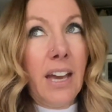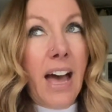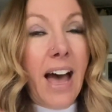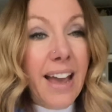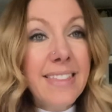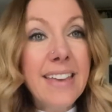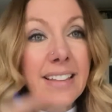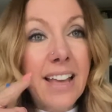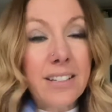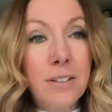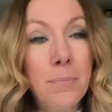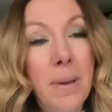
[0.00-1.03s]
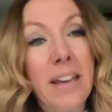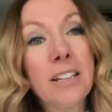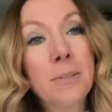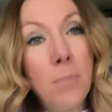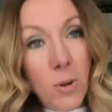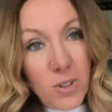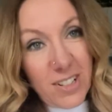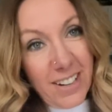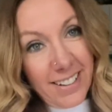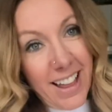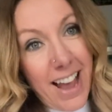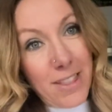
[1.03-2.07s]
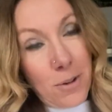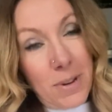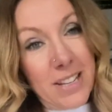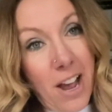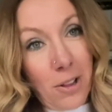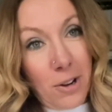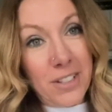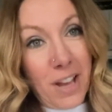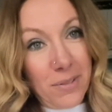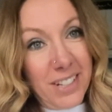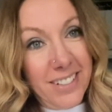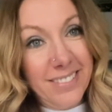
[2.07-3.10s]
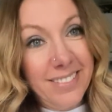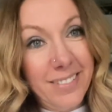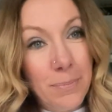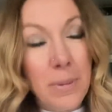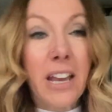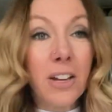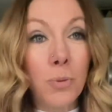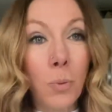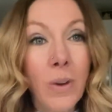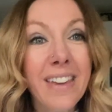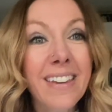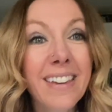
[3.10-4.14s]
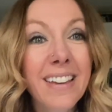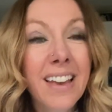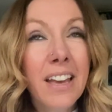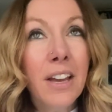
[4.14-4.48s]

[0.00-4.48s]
I think that's the biggest bullshit lie that we tell ourselves because we